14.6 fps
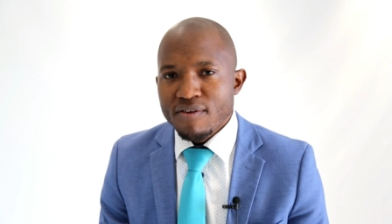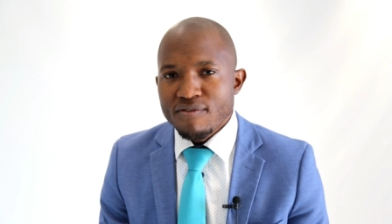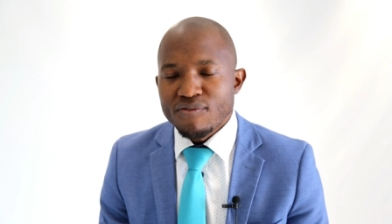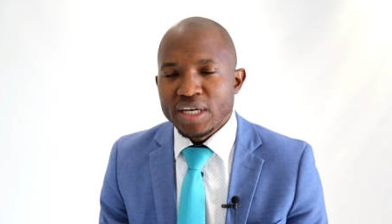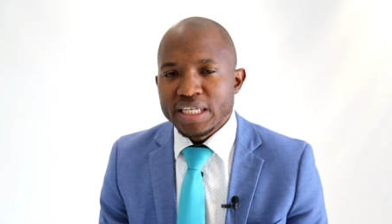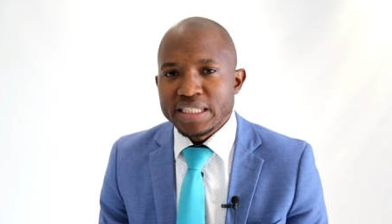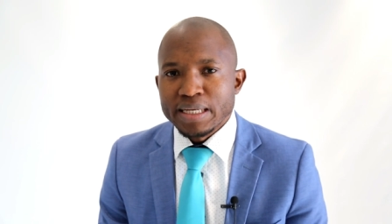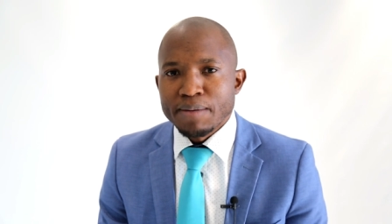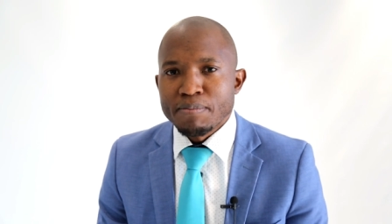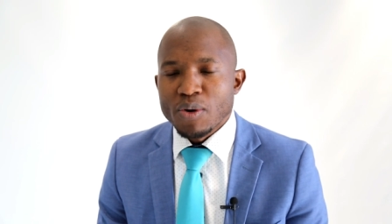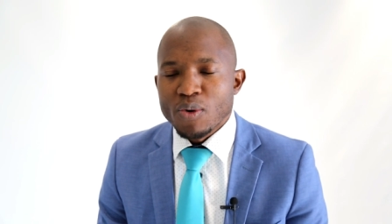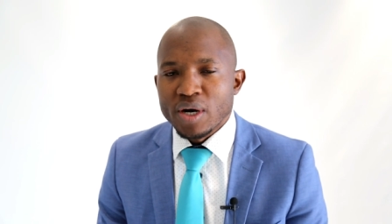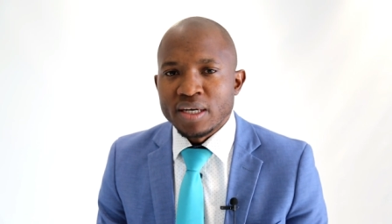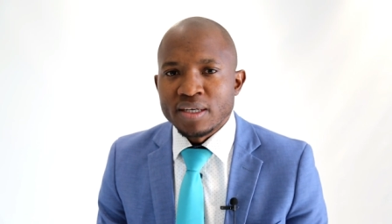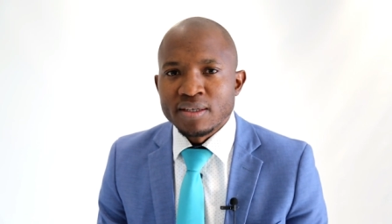Fact number
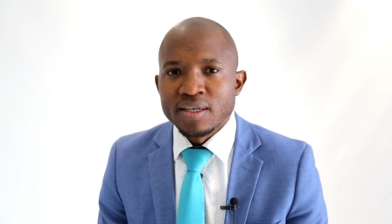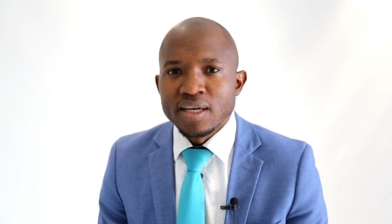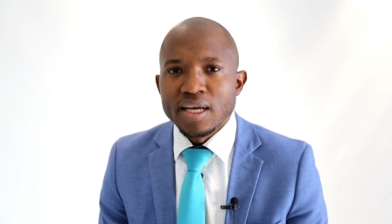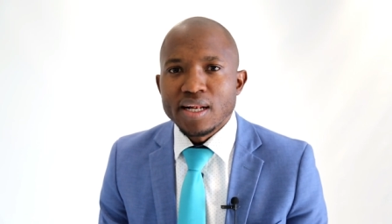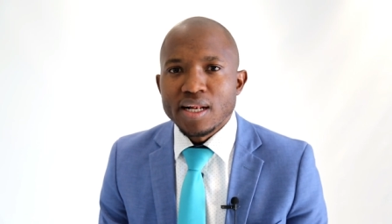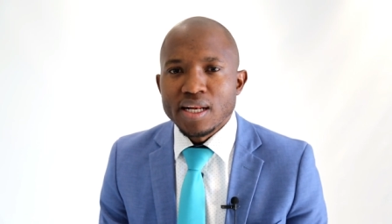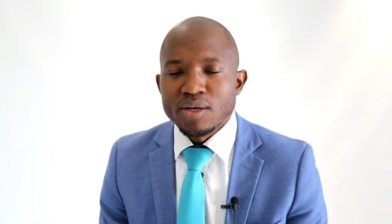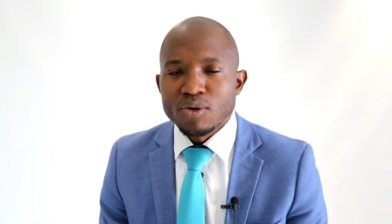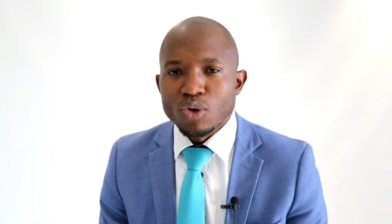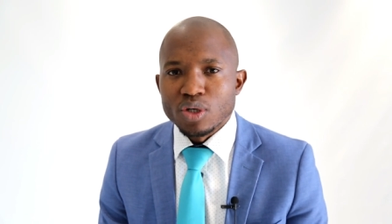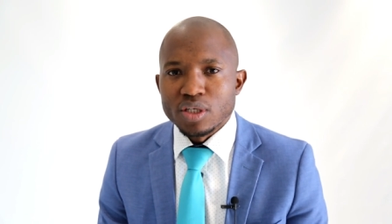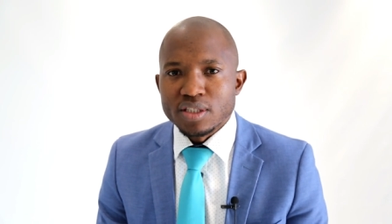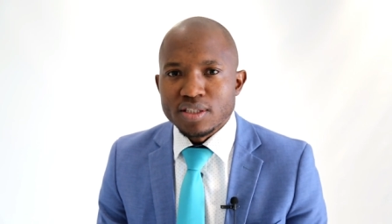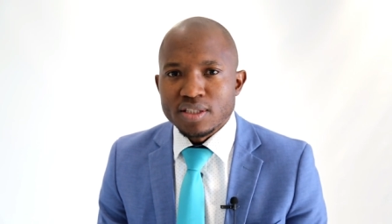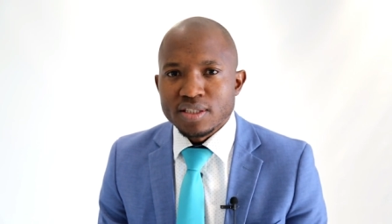one, clean
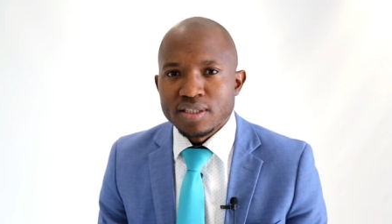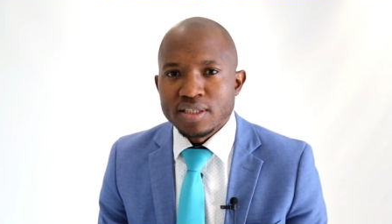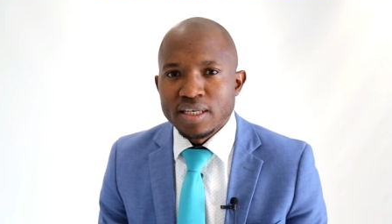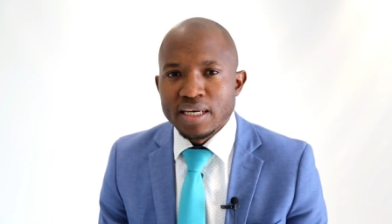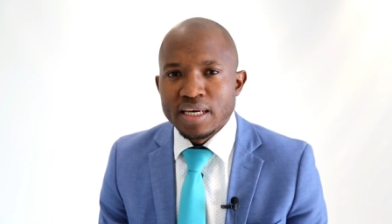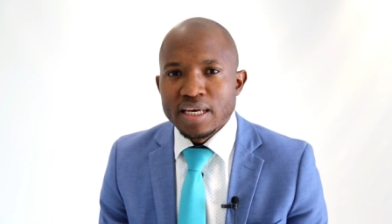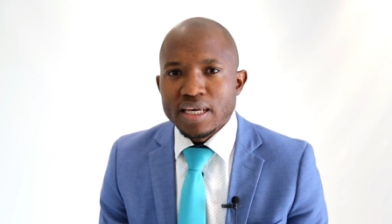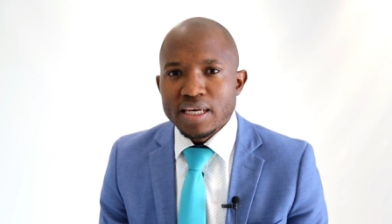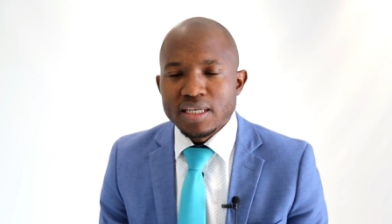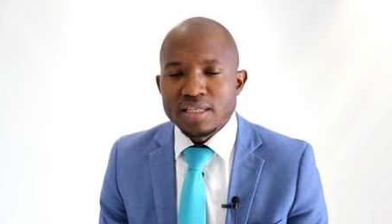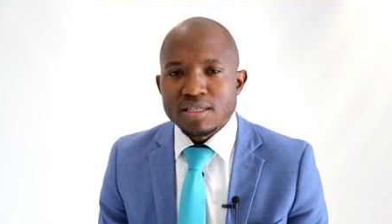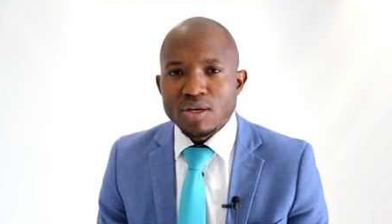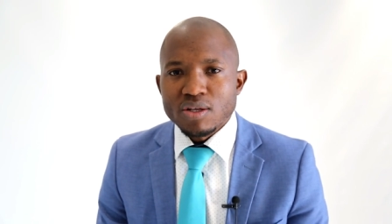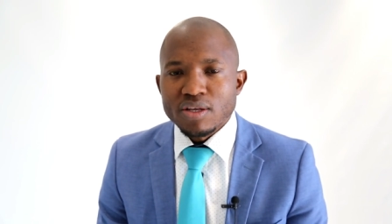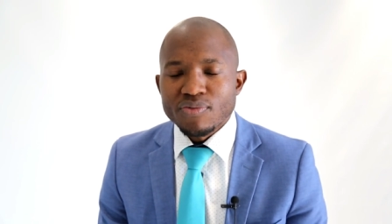audits. In
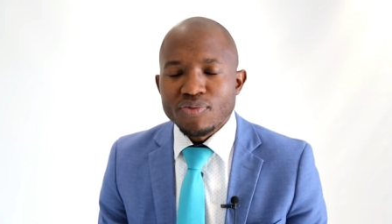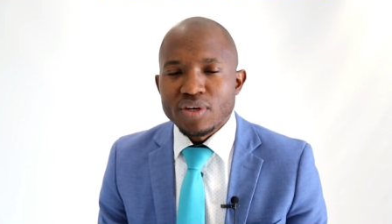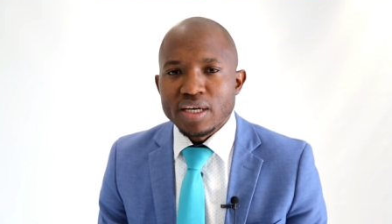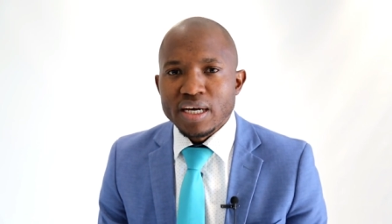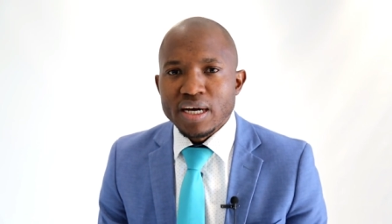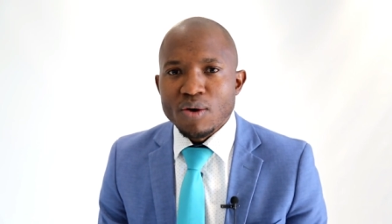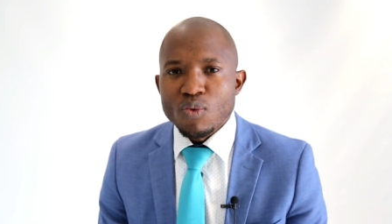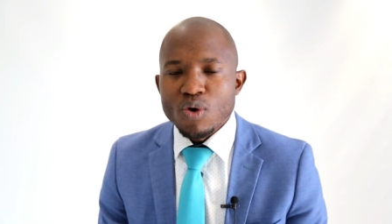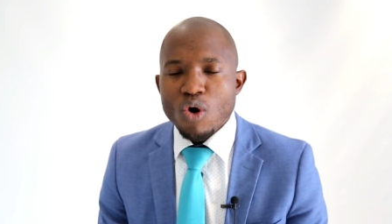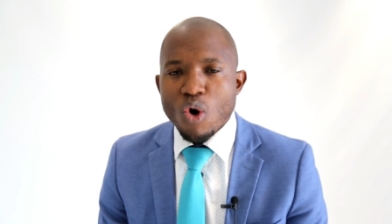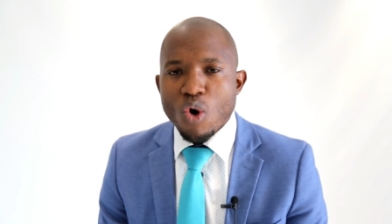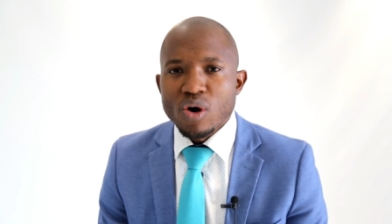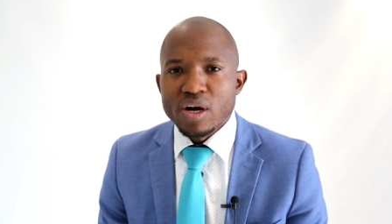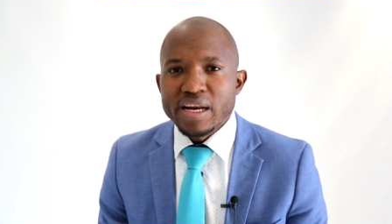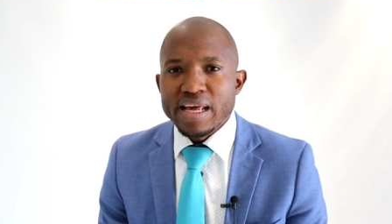South Africa, we
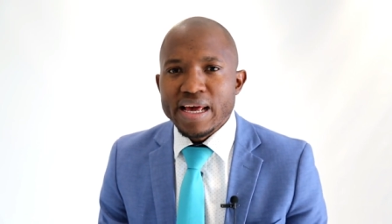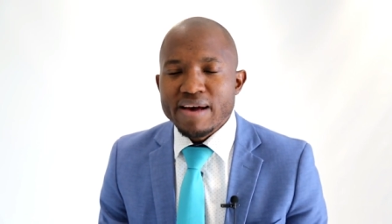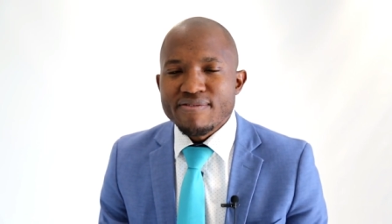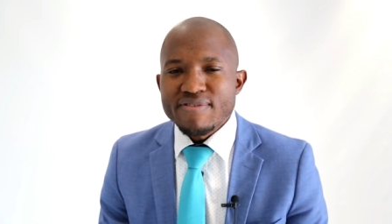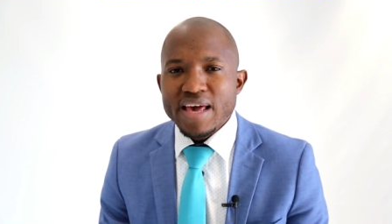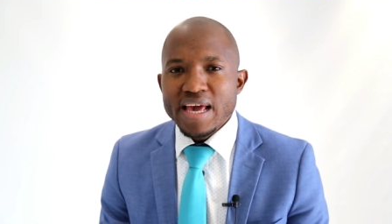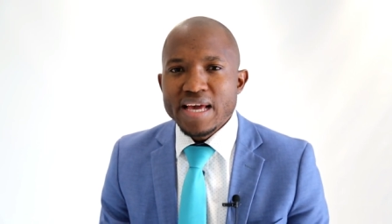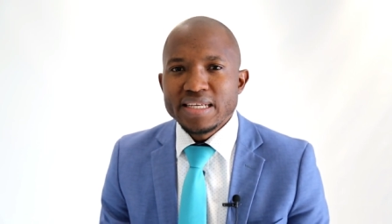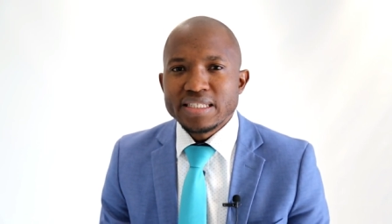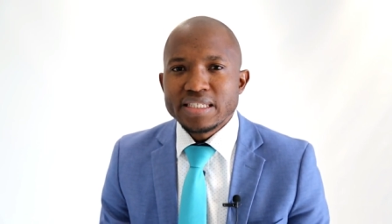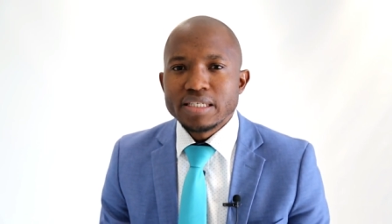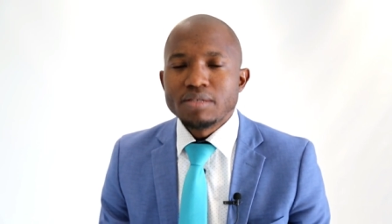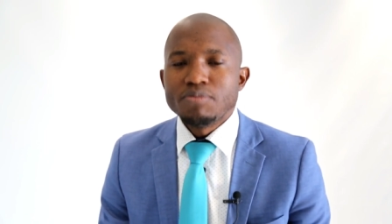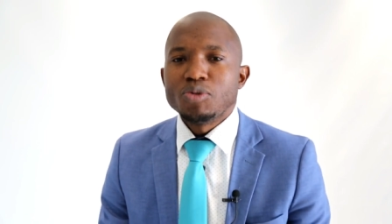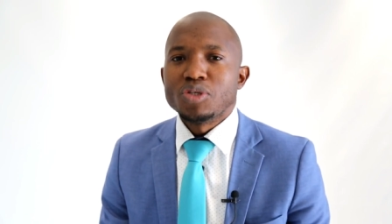only have
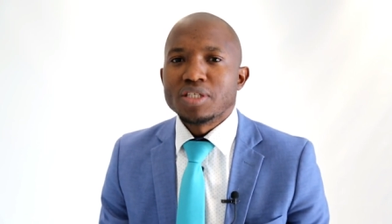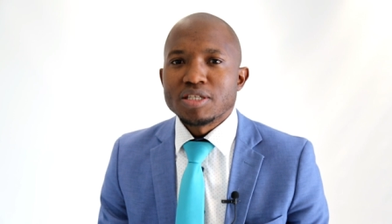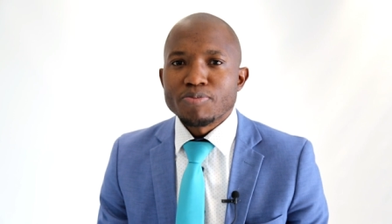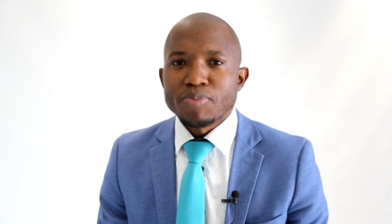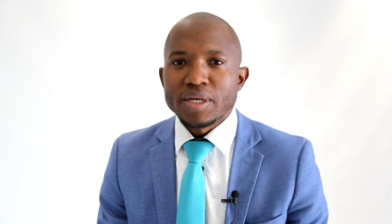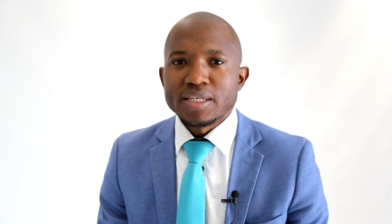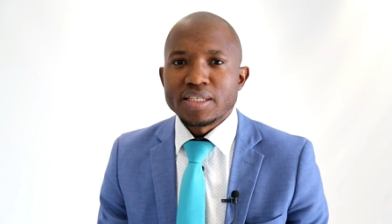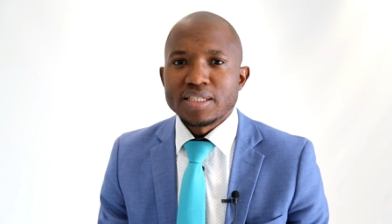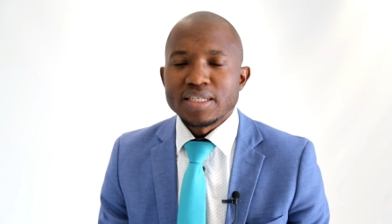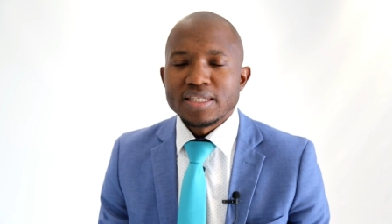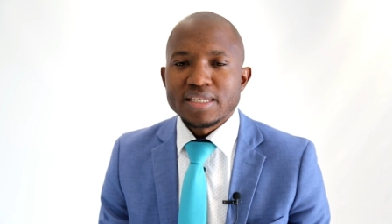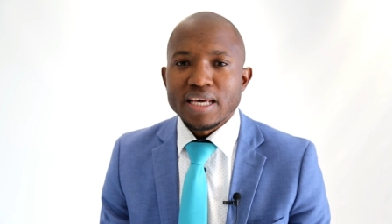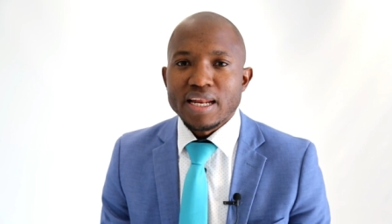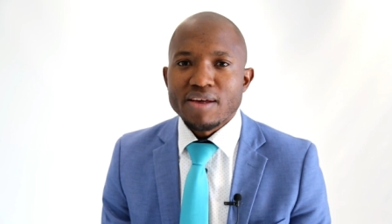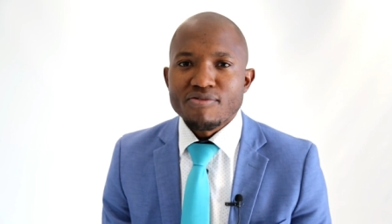18 municipalities
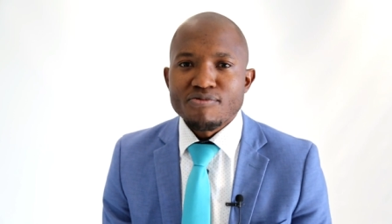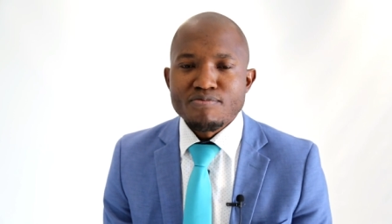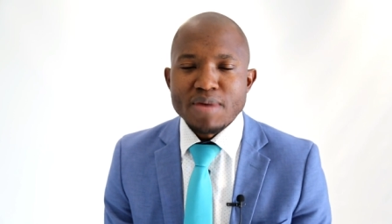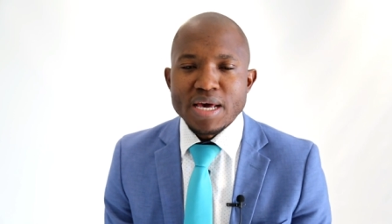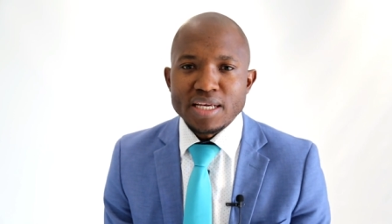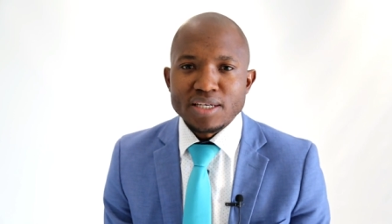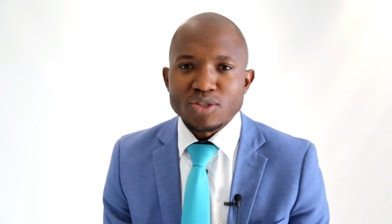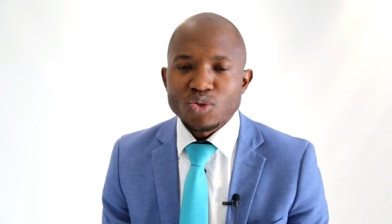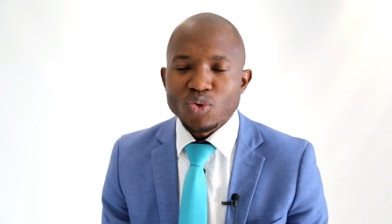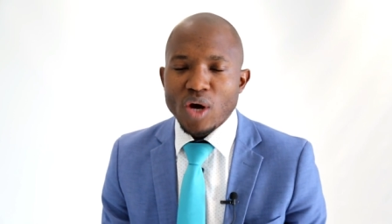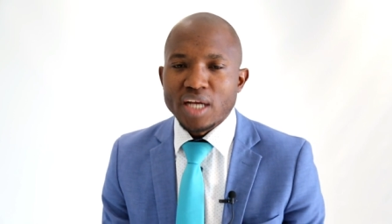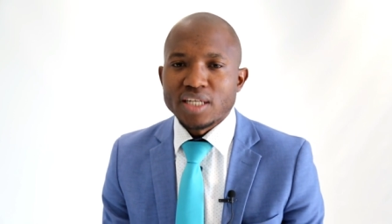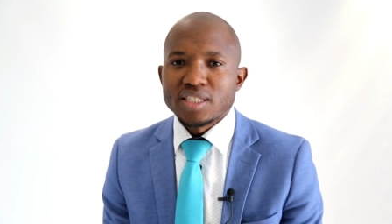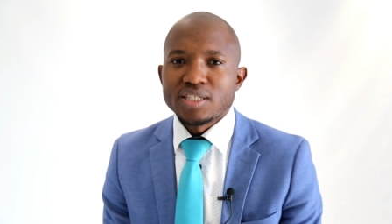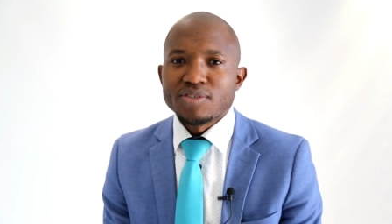that have managed to
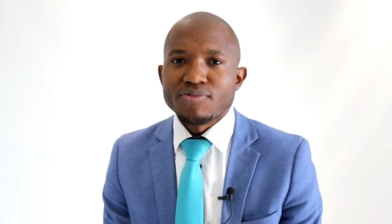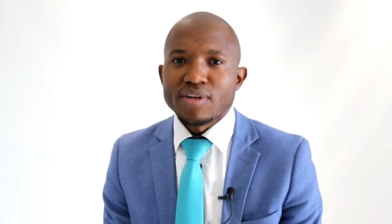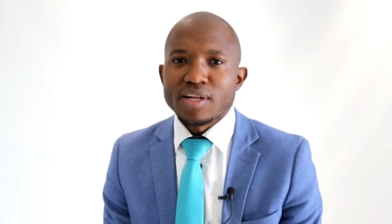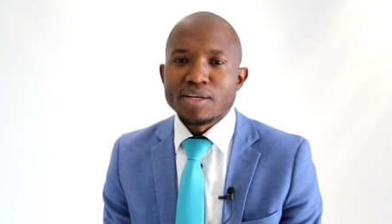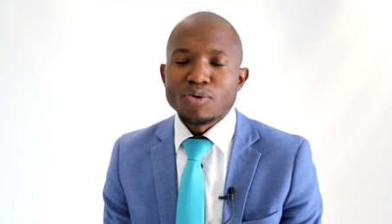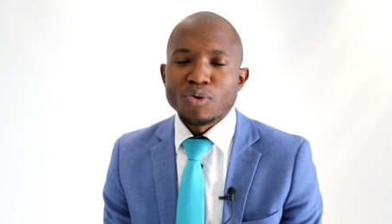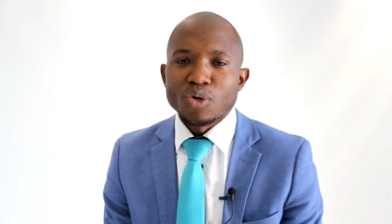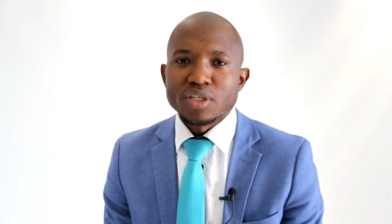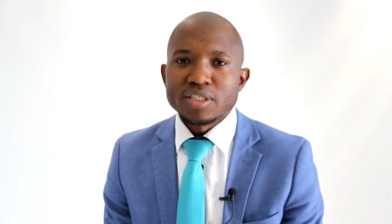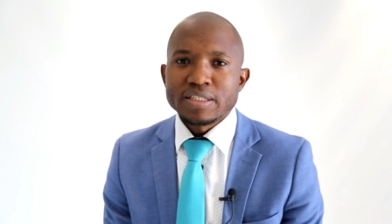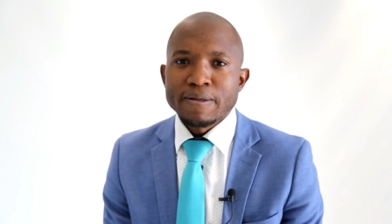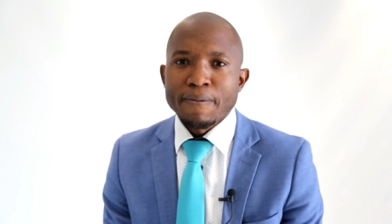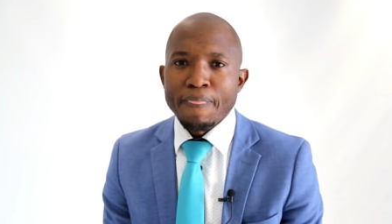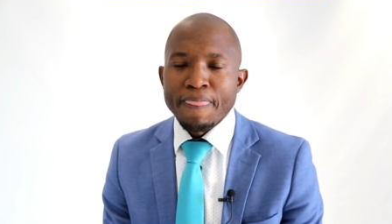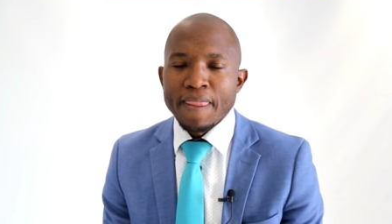achieve clean audits.